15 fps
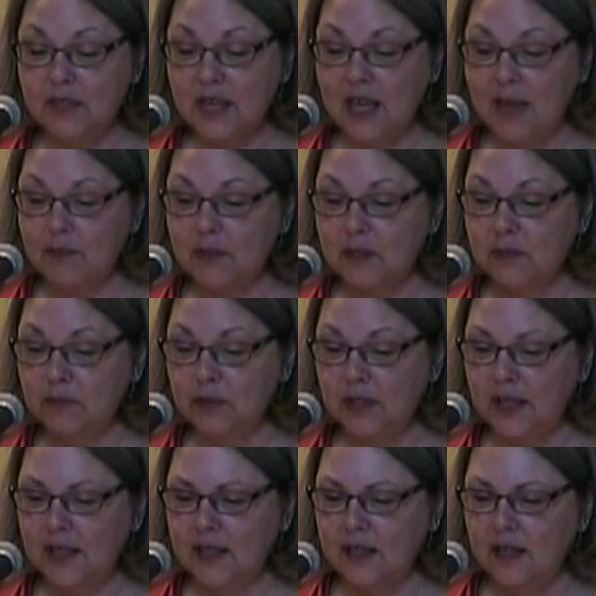came and
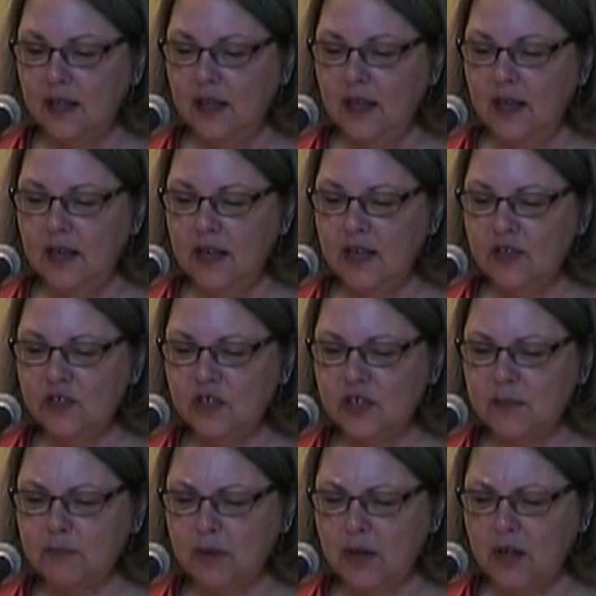complained, "Now
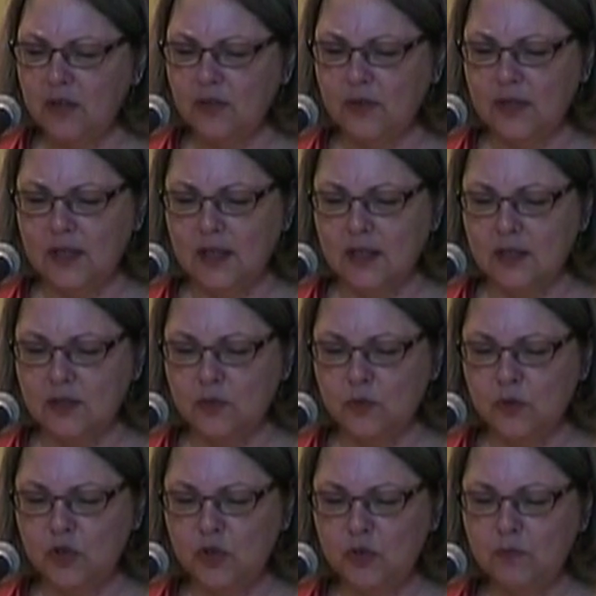she's bothering us.
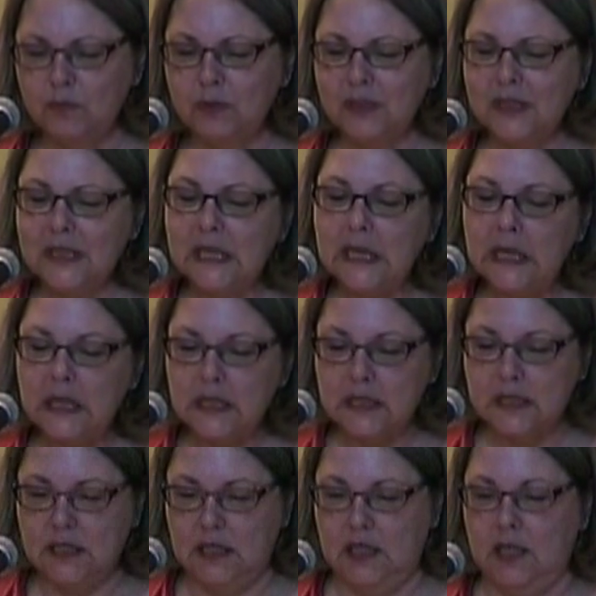Would you
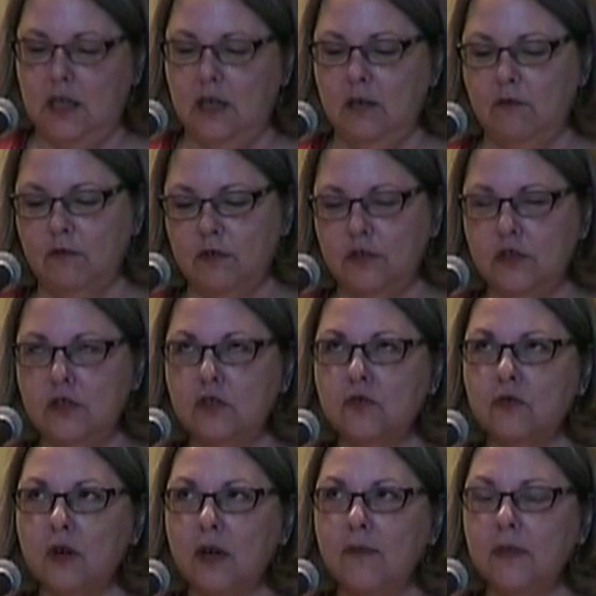please take care of her? She's
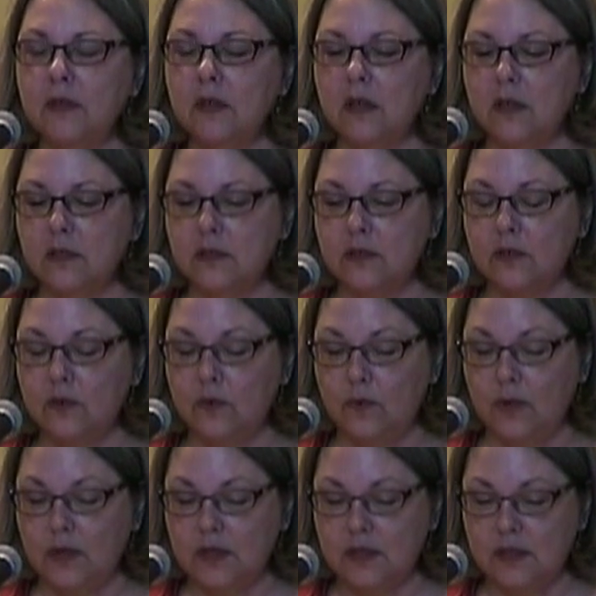driving us
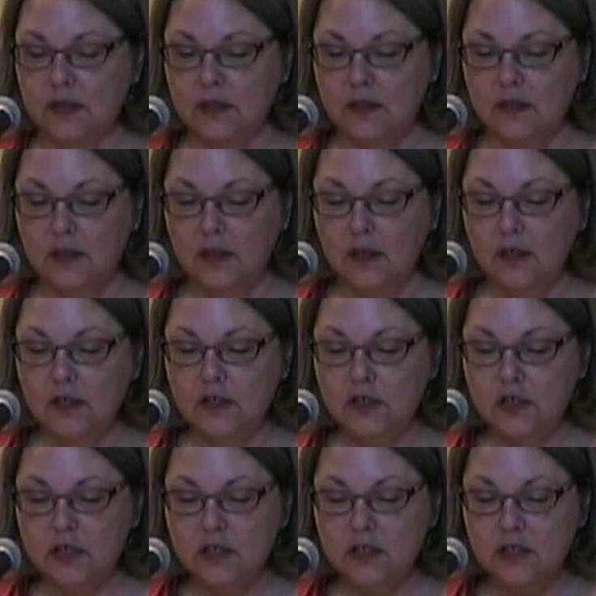crazy."
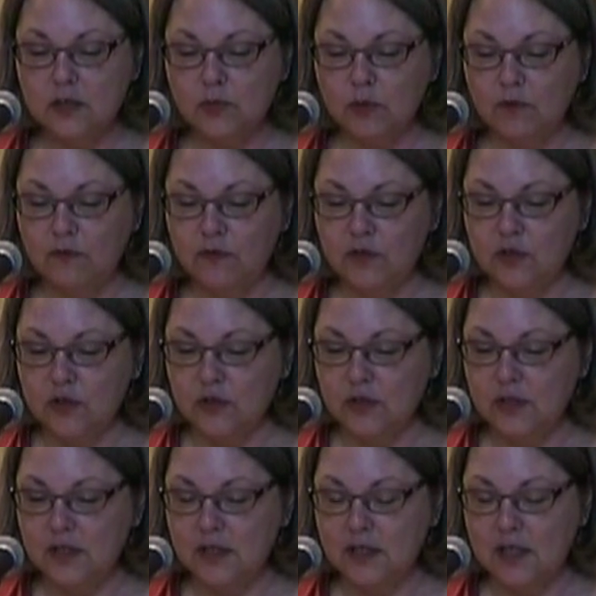Jesus
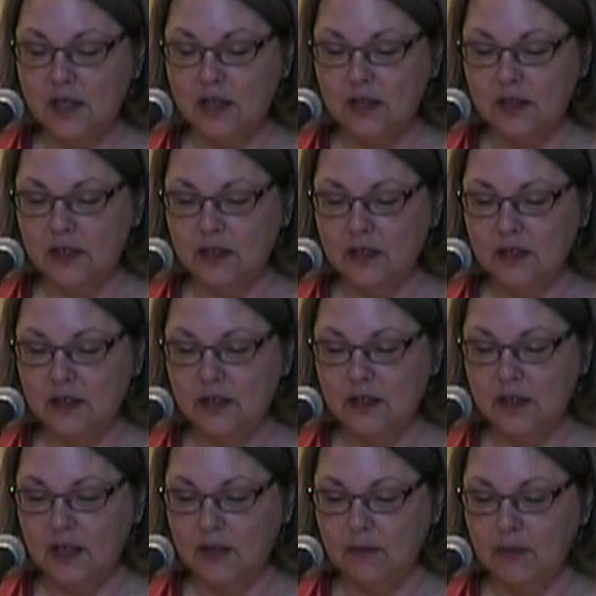refused, telling
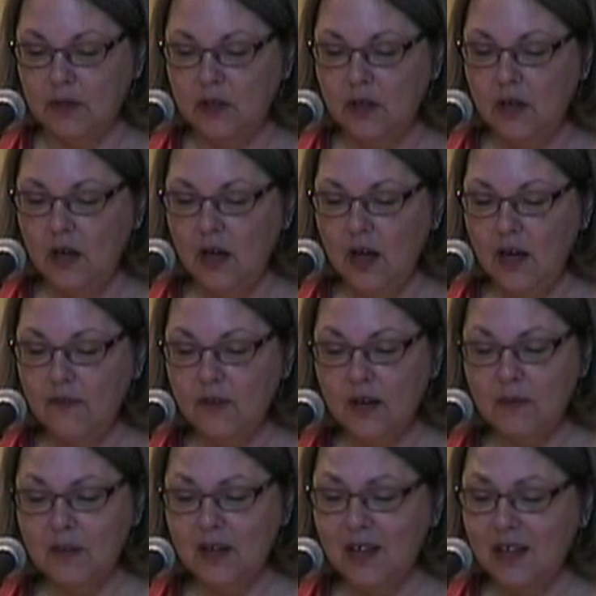them, "I've
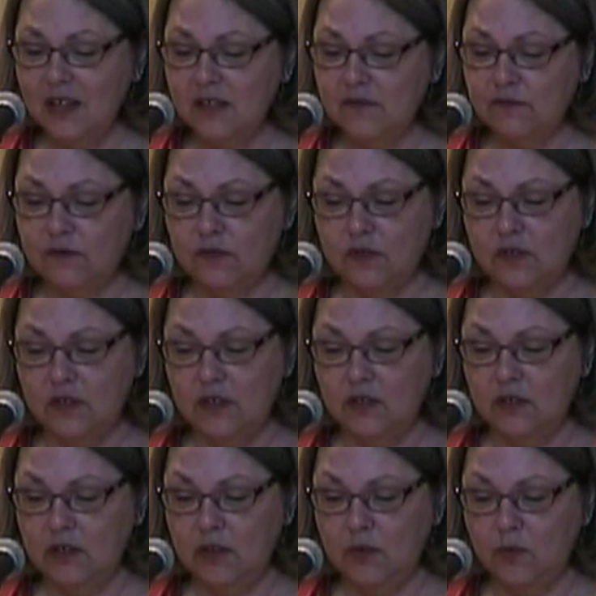got my hands full
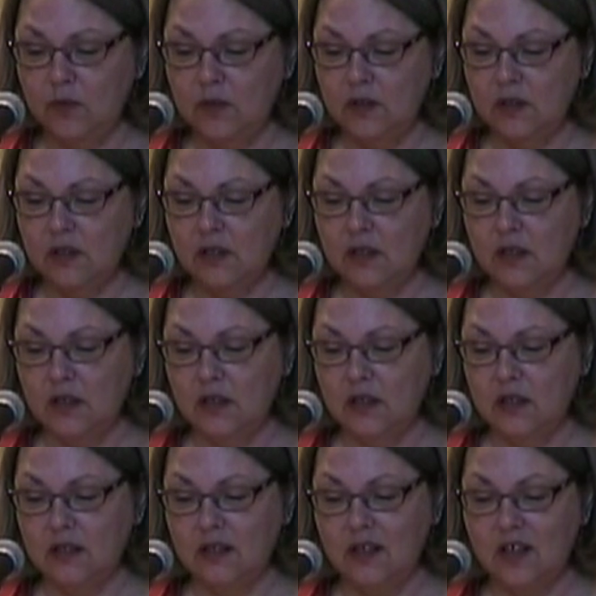dealing with
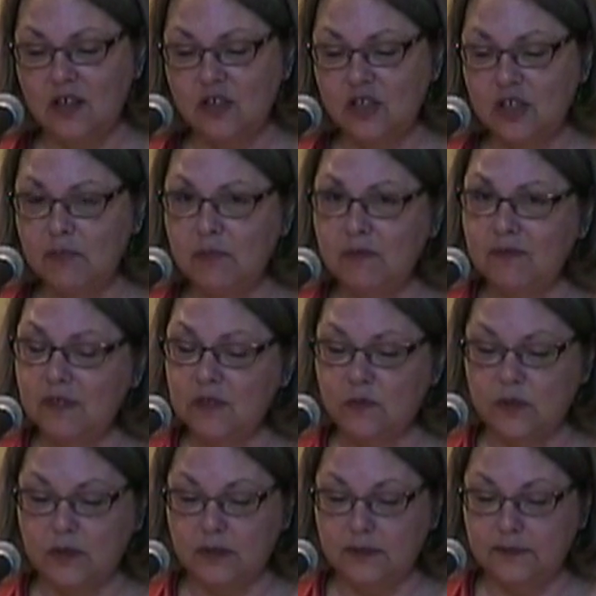the lost sheep of
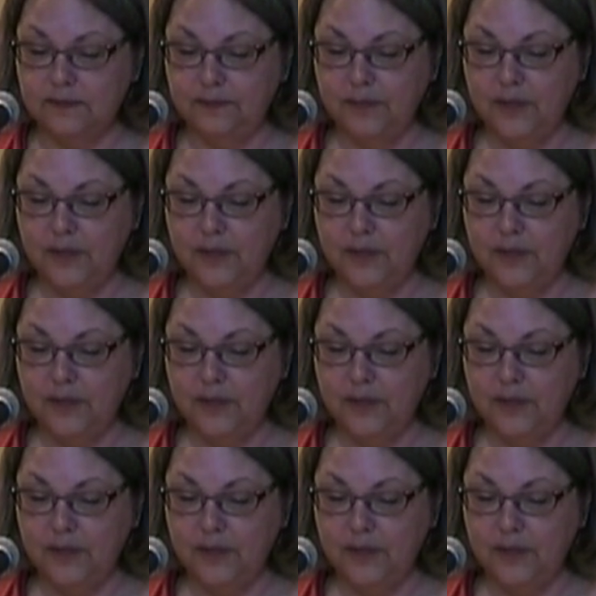Israel."